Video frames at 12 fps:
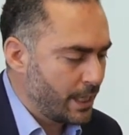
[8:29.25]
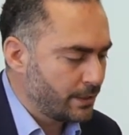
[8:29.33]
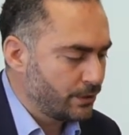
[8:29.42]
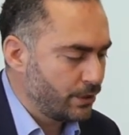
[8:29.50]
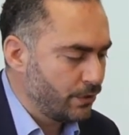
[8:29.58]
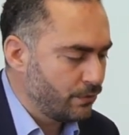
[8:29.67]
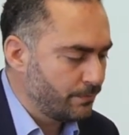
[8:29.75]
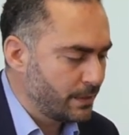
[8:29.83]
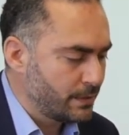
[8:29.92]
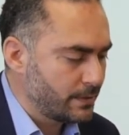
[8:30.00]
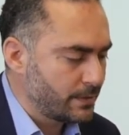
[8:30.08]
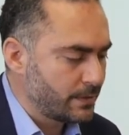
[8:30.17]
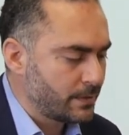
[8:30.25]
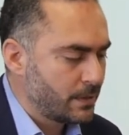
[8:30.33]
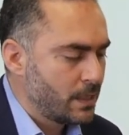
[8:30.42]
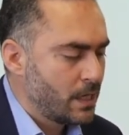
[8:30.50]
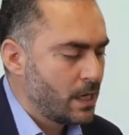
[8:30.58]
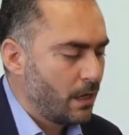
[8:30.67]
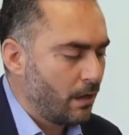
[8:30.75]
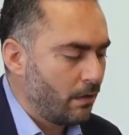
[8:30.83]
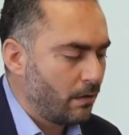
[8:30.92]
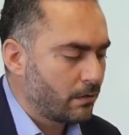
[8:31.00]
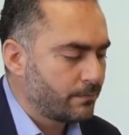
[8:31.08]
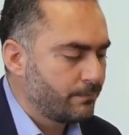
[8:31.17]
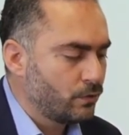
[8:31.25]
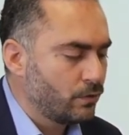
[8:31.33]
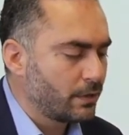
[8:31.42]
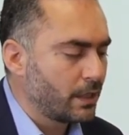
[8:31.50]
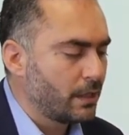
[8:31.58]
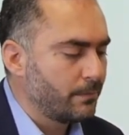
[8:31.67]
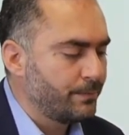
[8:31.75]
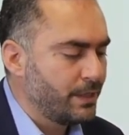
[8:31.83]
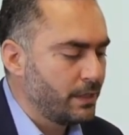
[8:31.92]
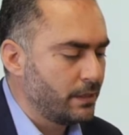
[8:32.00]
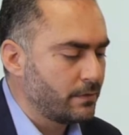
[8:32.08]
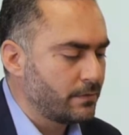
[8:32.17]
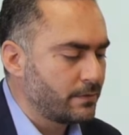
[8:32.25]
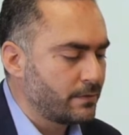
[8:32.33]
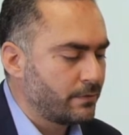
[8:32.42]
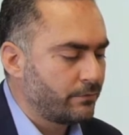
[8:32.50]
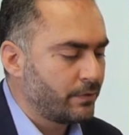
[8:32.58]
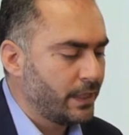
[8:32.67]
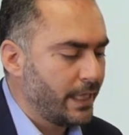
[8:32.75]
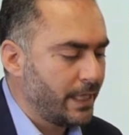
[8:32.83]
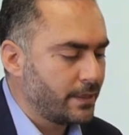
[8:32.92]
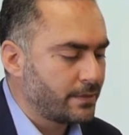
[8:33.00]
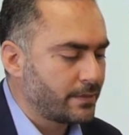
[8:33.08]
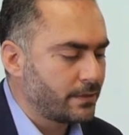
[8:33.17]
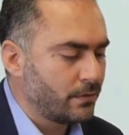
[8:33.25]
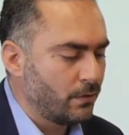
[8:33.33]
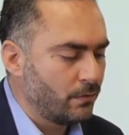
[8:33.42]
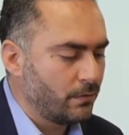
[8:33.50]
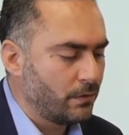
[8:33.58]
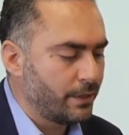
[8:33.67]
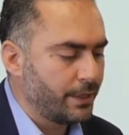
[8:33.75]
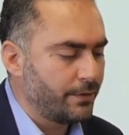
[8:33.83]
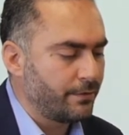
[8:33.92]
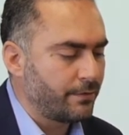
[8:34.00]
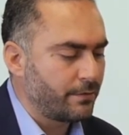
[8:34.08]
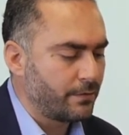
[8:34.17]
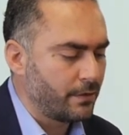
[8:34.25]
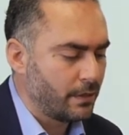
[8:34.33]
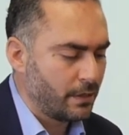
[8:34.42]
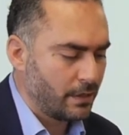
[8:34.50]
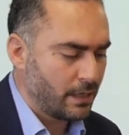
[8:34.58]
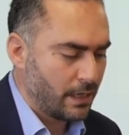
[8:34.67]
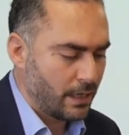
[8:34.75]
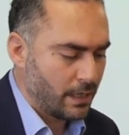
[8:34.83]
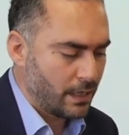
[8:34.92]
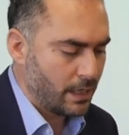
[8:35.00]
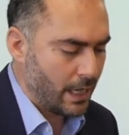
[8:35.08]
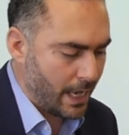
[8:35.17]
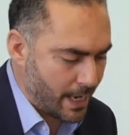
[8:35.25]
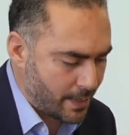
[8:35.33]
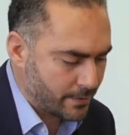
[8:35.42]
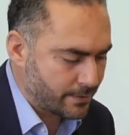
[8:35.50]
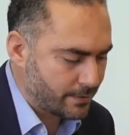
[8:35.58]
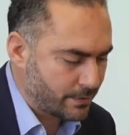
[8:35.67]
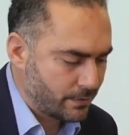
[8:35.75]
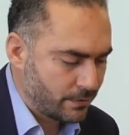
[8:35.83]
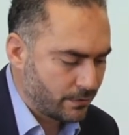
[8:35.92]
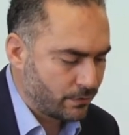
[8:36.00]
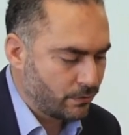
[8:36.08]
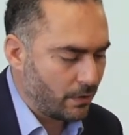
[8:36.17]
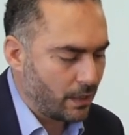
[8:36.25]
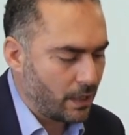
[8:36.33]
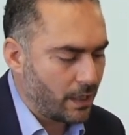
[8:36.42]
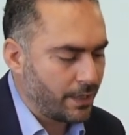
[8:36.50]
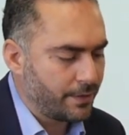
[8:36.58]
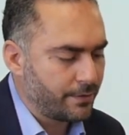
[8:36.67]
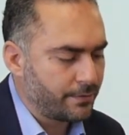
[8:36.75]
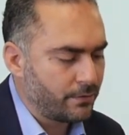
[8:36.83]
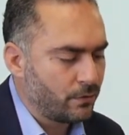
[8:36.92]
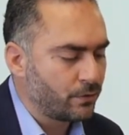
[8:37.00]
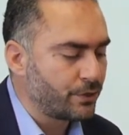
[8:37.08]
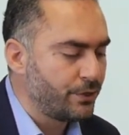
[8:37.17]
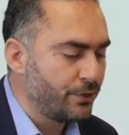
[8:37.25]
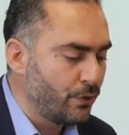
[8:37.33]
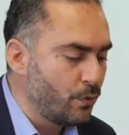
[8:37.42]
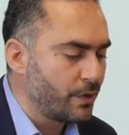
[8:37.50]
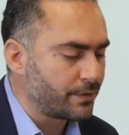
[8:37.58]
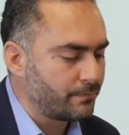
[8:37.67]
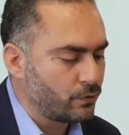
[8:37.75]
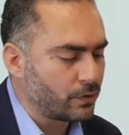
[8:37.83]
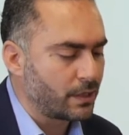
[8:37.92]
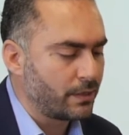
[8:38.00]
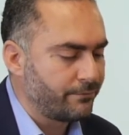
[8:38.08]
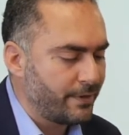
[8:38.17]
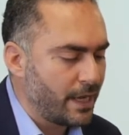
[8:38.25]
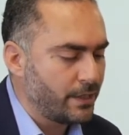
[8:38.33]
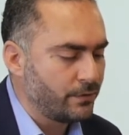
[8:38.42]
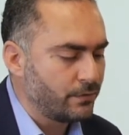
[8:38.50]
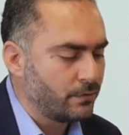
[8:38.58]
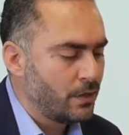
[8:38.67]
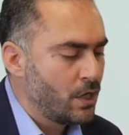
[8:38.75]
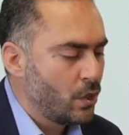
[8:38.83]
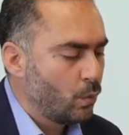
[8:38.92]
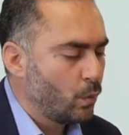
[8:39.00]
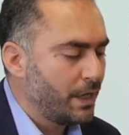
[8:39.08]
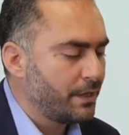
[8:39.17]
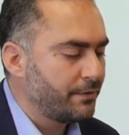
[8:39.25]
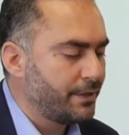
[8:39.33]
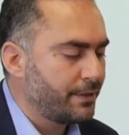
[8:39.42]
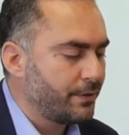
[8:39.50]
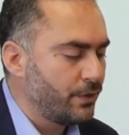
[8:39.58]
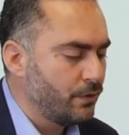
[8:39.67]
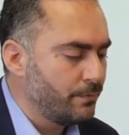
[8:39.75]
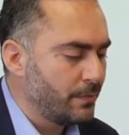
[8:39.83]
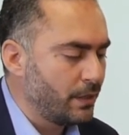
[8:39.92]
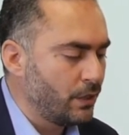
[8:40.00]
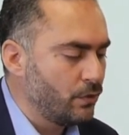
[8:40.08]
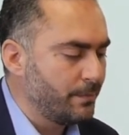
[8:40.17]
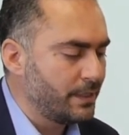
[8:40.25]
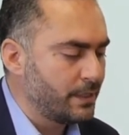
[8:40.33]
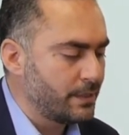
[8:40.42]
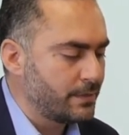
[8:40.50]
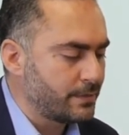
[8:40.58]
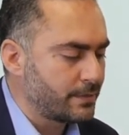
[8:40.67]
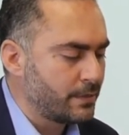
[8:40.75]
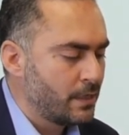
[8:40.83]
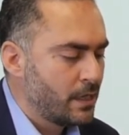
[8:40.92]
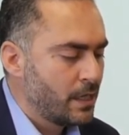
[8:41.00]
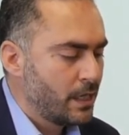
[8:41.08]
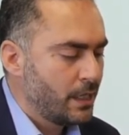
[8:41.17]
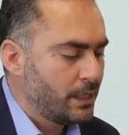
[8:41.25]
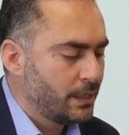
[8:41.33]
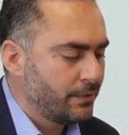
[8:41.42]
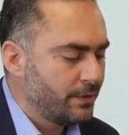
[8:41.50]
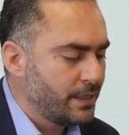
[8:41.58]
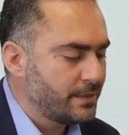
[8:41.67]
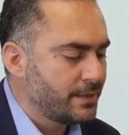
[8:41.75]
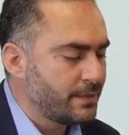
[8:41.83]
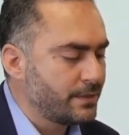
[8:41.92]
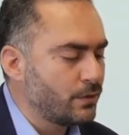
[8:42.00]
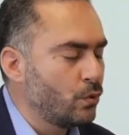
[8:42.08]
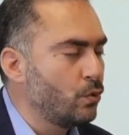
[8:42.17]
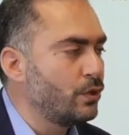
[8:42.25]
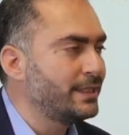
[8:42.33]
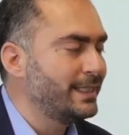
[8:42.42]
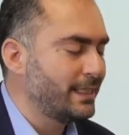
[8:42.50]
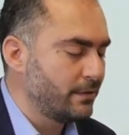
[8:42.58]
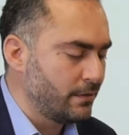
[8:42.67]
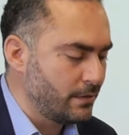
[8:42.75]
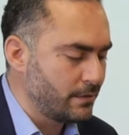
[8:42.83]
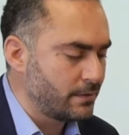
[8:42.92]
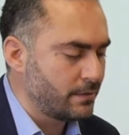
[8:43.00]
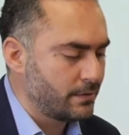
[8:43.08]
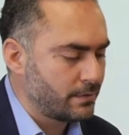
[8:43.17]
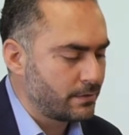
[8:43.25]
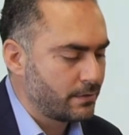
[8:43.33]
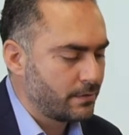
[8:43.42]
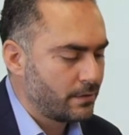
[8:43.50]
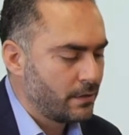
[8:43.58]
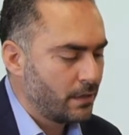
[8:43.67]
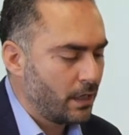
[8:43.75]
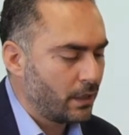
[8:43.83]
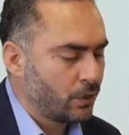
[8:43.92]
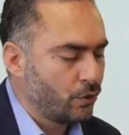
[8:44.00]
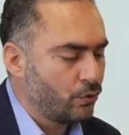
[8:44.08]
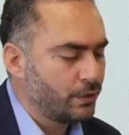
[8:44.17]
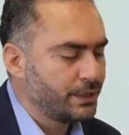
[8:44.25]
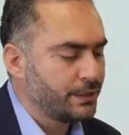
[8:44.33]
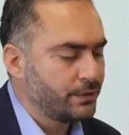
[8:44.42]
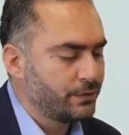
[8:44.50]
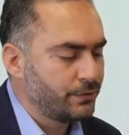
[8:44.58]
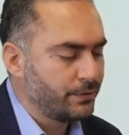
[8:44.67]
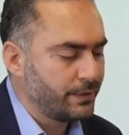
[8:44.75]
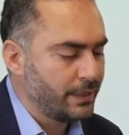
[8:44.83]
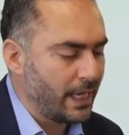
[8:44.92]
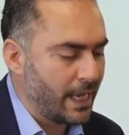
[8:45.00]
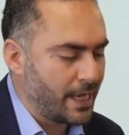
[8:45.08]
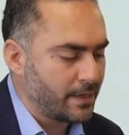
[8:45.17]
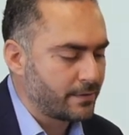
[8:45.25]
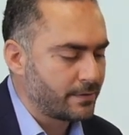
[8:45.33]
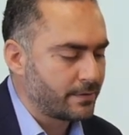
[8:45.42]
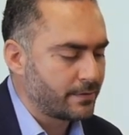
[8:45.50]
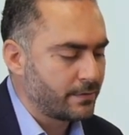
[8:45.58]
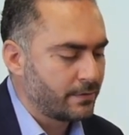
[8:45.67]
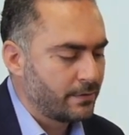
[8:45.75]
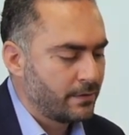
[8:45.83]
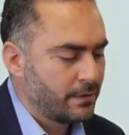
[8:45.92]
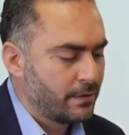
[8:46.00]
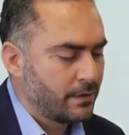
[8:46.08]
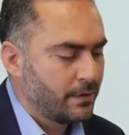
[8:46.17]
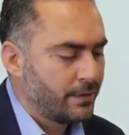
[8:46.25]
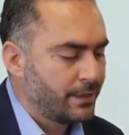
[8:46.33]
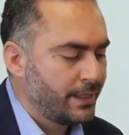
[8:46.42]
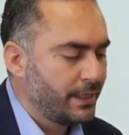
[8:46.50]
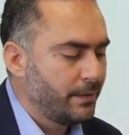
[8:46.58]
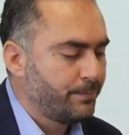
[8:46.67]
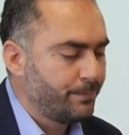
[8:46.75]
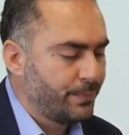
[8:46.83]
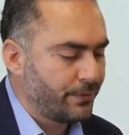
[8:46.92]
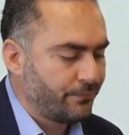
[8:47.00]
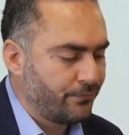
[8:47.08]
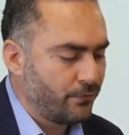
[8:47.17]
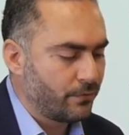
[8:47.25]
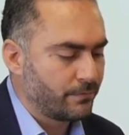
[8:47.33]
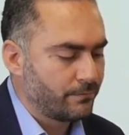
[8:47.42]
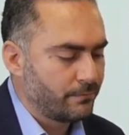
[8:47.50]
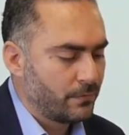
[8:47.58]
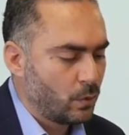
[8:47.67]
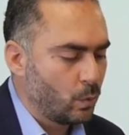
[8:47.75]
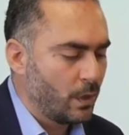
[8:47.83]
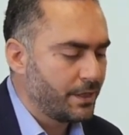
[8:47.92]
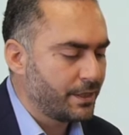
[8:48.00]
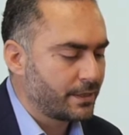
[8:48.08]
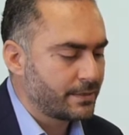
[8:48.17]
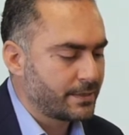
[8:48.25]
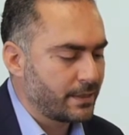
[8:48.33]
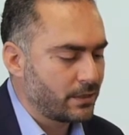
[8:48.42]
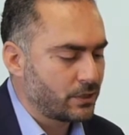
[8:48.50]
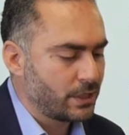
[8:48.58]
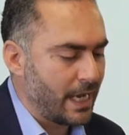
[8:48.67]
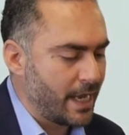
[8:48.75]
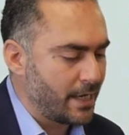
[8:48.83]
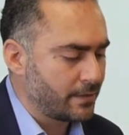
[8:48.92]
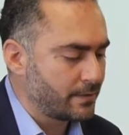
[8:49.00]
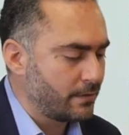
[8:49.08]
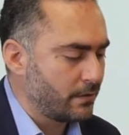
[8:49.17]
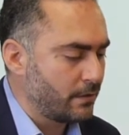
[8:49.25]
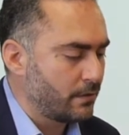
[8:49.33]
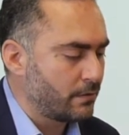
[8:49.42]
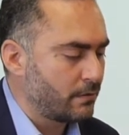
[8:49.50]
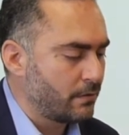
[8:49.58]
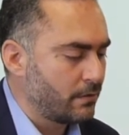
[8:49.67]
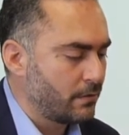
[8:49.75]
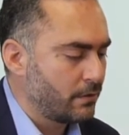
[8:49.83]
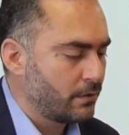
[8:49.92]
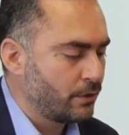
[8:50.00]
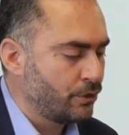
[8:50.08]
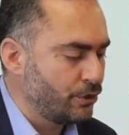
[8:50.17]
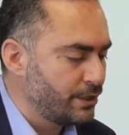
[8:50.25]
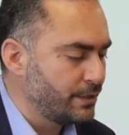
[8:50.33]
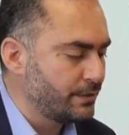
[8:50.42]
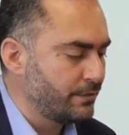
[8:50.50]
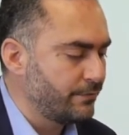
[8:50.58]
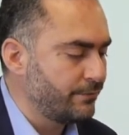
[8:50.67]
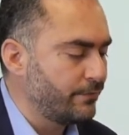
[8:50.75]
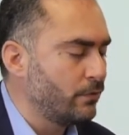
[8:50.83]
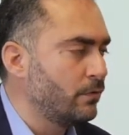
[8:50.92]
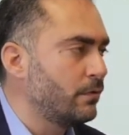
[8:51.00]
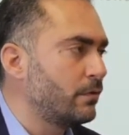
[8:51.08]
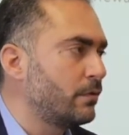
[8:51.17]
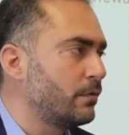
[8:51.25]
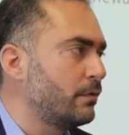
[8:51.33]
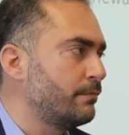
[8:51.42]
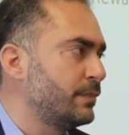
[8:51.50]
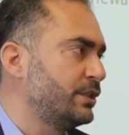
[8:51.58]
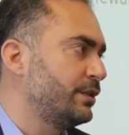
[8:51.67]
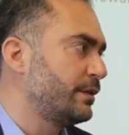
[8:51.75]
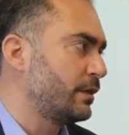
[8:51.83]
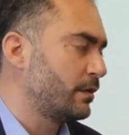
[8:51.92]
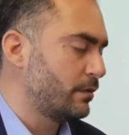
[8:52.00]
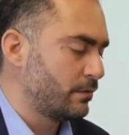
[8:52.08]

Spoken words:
humans are moral beings relates all their acts to a higher or lower moral value, where their humanness increases or decreases according to the acts they perform, whether such acts are cognitive or material.